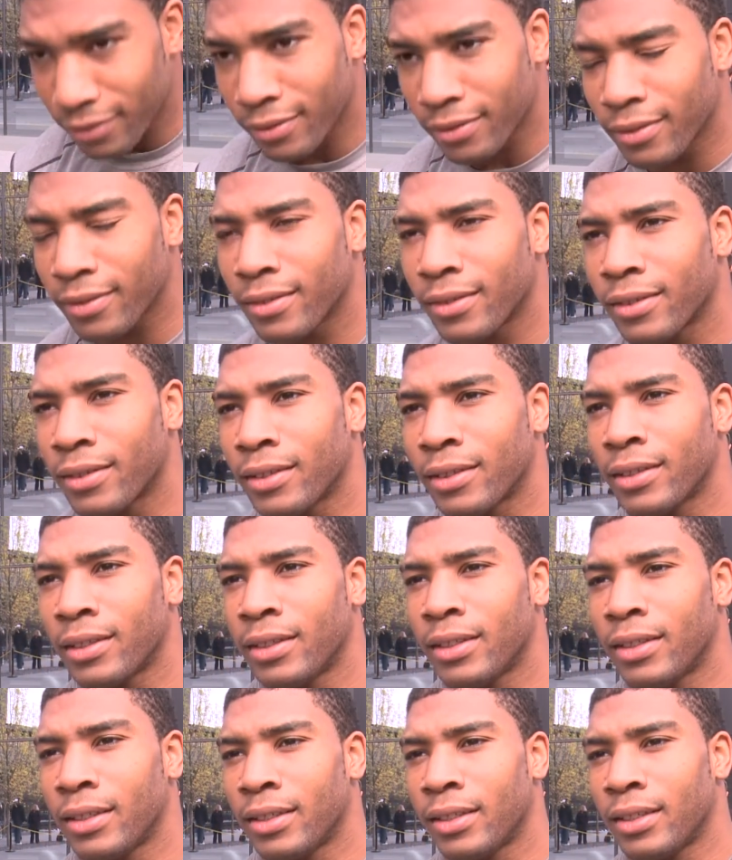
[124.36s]
to follow uh,
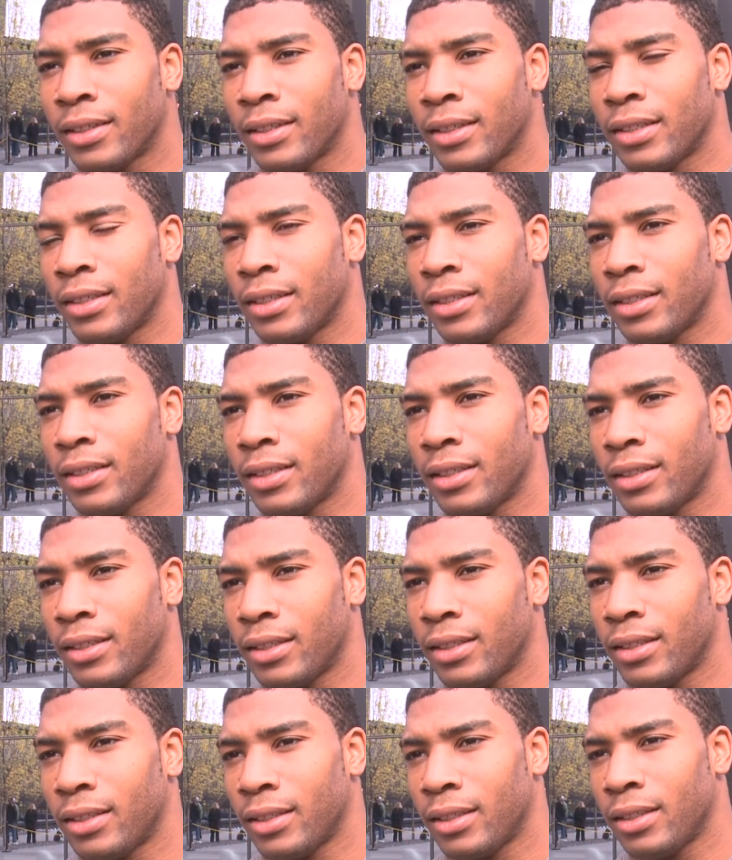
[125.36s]
the duck on the
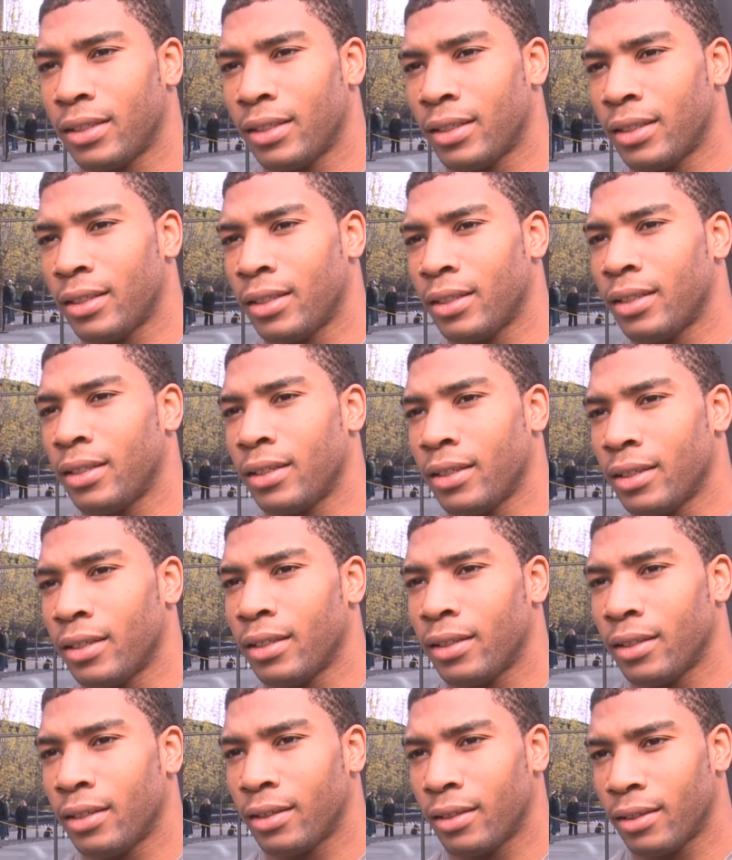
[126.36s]
motorcycle out. They, they
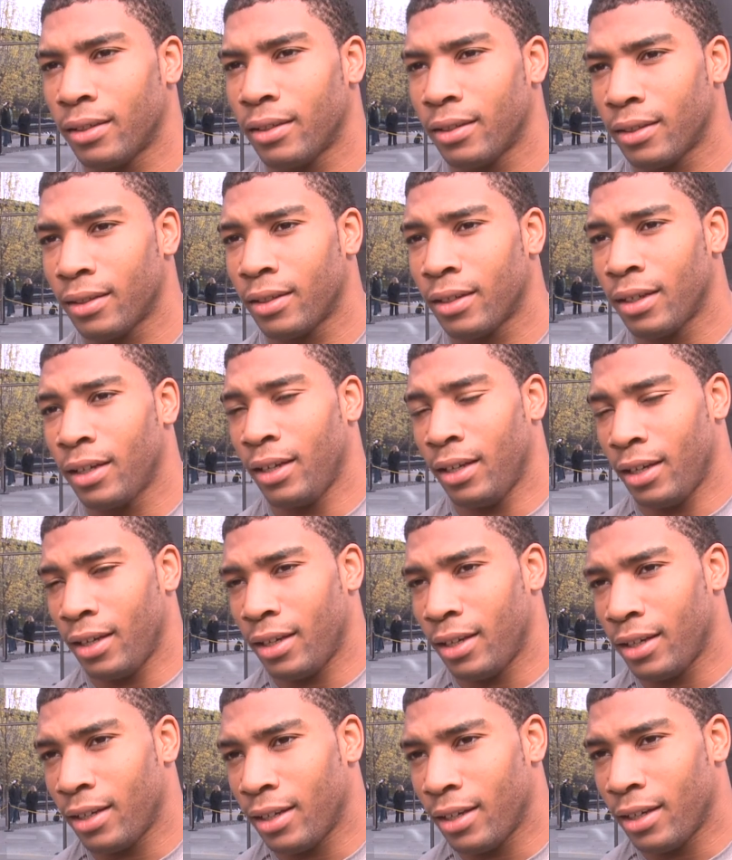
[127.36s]
follow a buffalo. What do you
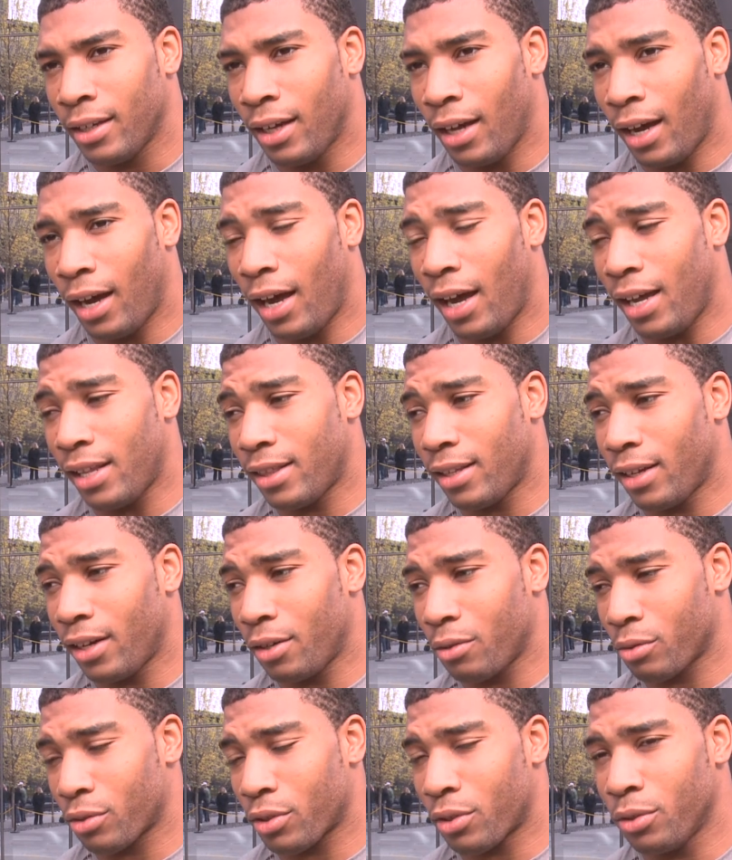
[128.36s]
remember about that? I thought it
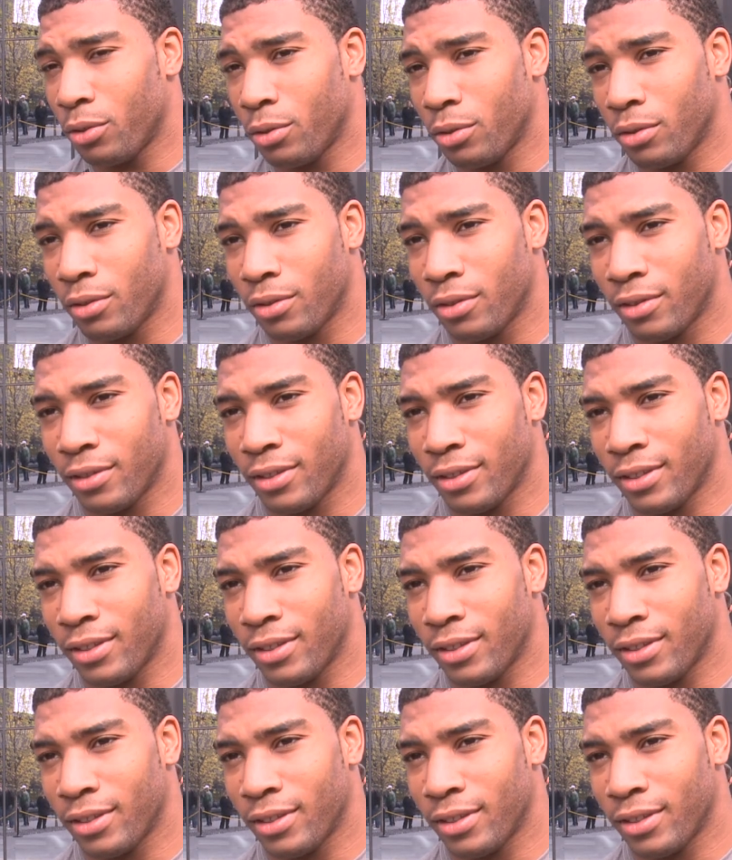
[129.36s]
was cool.